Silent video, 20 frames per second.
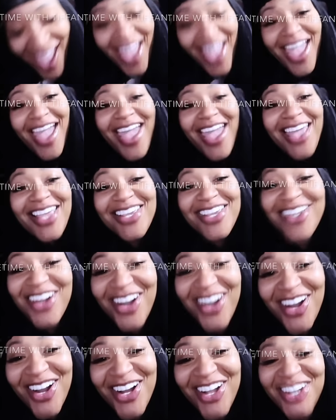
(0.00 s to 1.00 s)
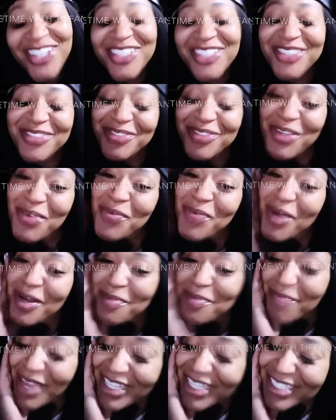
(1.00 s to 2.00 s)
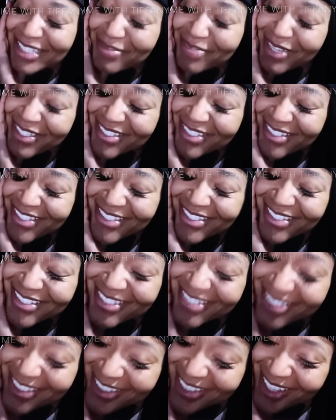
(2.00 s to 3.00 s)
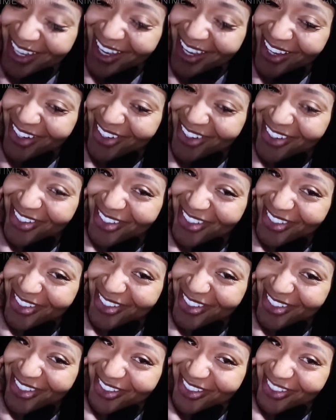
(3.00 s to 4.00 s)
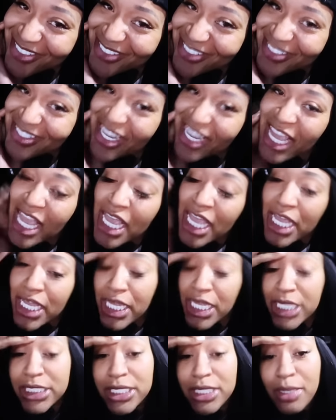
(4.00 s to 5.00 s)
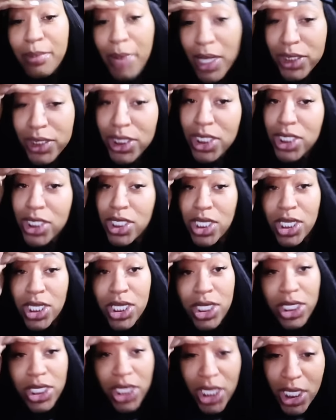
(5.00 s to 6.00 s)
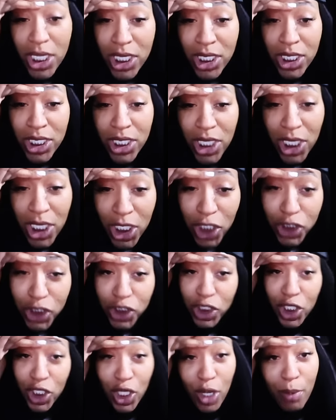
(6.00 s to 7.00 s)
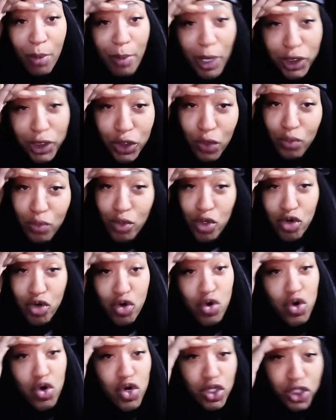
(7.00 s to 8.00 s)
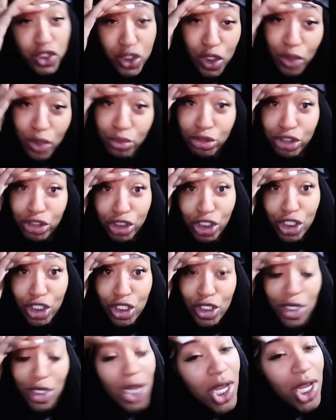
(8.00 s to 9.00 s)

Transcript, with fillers: Hey y'all, welcome back to my sister's channel. It's about to get lit because she about to record some shit.